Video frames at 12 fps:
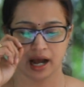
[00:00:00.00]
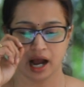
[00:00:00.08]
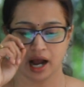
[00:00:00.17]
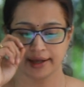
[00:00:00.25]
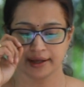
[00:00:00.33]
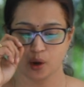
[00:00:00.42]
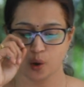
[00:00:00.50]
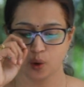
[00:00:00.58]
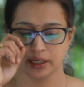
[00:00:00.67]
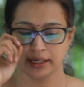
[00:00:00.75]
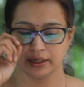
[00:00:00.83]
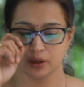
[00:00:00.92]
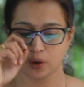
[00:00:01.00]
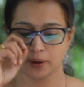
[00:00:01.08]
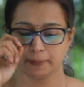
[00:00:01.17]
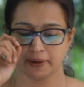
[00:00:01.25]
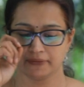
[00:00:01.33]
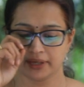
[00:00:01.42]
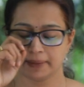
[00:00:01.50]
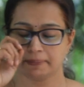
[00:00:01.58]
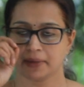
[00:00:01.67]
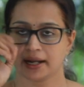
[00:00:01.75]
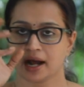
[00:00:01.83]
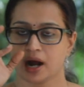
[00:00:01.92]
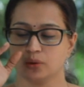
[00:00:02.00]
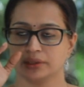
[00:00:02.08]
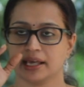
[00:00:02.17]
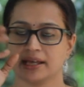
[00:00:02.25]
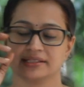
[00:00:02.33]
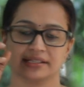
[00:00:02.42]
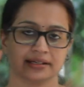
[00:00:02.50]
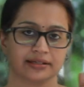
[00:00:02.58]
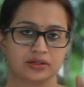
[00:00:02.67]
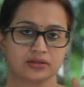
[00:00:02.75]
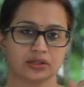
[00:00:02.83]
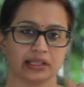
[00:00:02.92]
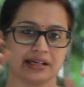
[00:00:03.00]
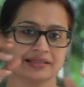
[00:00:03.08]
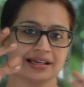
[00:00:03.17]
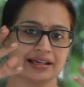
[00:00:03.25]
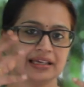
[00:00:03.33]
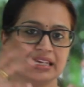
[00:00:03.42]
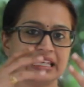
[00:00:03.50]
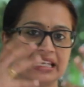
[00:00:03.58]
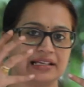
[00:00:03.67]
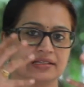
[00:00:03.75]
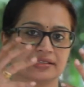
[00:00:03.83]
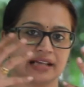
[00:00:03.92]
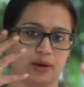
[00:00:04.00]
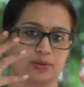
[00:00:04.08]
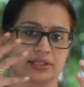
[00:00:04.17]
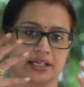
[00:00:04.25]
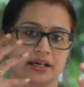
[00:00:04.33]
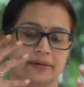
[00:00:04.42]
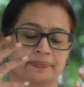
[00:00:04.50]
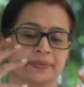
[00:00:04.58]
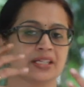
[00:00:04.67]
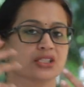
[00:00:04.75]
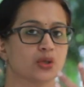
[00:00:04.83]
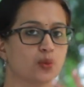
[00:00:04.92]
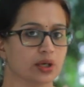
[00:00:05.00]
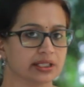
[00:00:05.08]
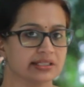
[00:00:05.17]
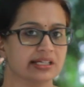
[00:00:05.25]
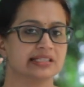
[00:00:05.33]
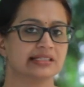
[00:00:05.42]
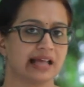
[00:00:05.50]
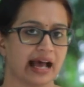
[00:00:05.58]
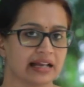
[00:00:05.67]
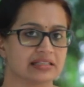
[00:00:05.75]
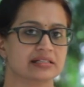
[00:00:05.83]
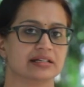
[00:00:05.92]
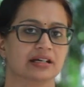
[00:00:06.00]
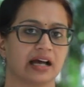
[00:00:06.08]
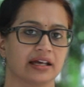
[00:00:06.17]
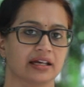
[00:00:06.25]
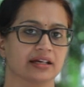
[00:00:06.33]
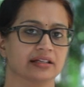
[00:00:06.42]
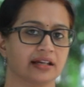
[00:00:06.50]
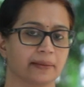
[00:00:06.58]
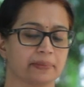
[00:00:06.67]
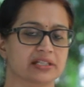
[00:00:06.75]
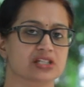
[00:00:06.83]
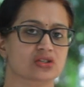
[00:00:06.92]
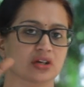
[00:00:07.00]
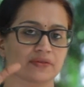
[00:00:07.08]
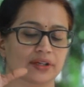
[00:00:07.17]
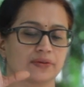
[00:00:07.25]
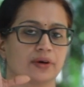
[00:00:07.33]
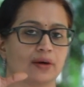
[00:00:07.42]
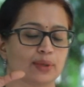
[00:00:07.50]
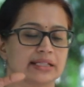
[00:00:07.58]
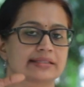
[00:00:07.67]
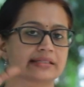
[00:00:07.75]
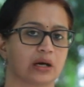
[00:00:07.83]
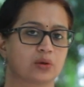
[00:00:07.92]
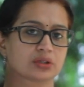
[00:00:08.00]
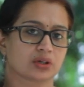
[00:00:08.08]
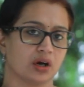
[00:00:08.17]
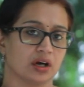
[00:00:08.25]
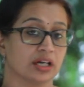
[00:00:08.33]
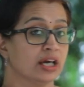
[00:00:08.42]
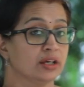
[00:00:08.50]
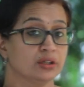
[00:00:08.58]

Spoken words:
I all alone beweep my outcast state. Now, so there is an E sound here. So what is that repetition of the vowel sound called?